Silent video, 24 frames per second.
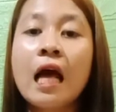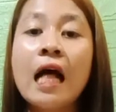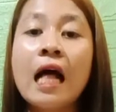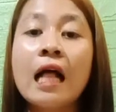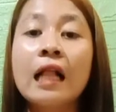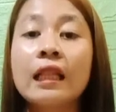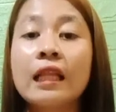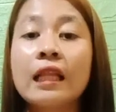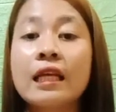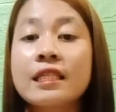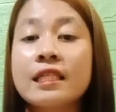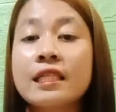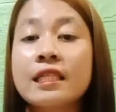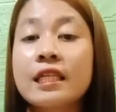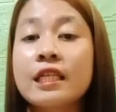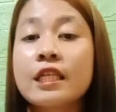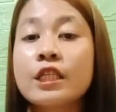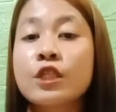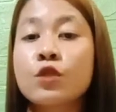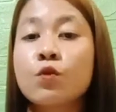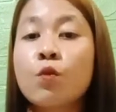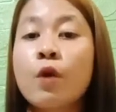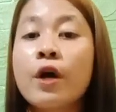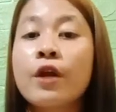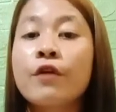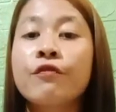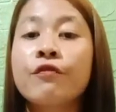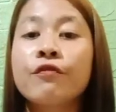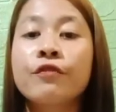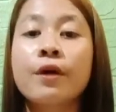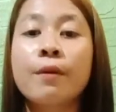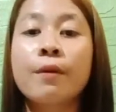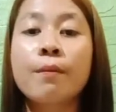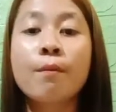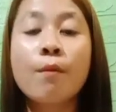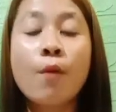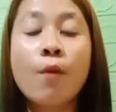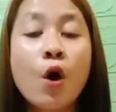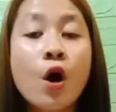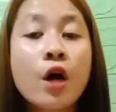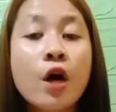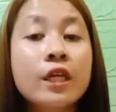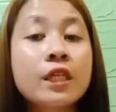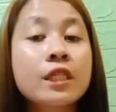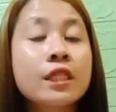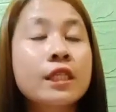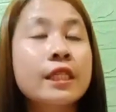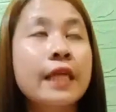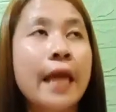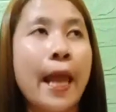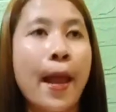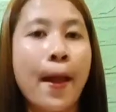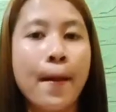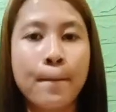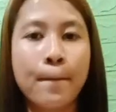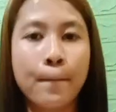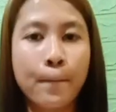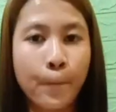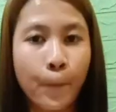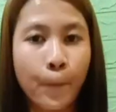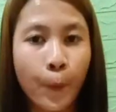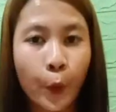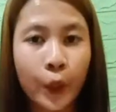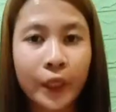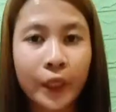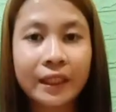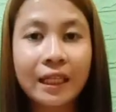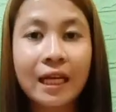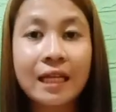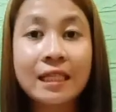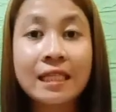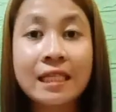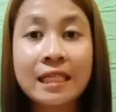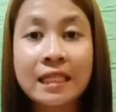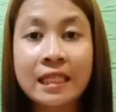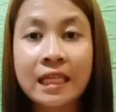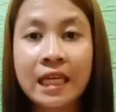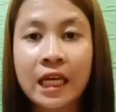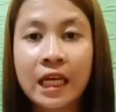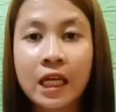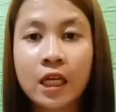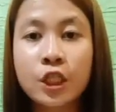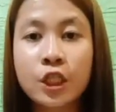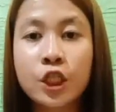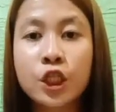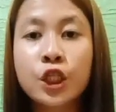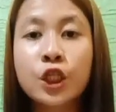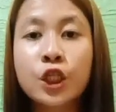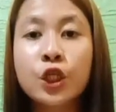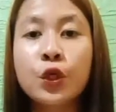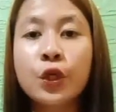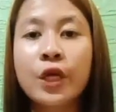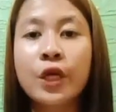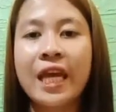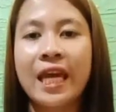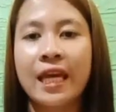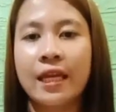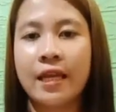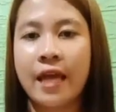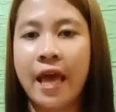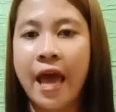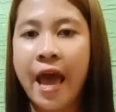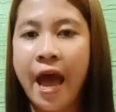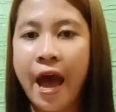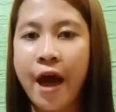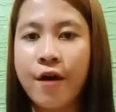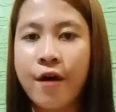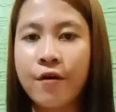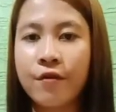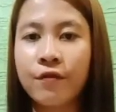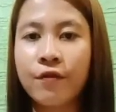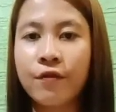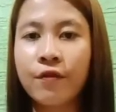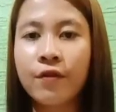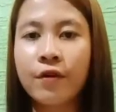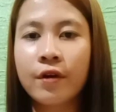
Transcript: Listening is one of the most important skills you can have.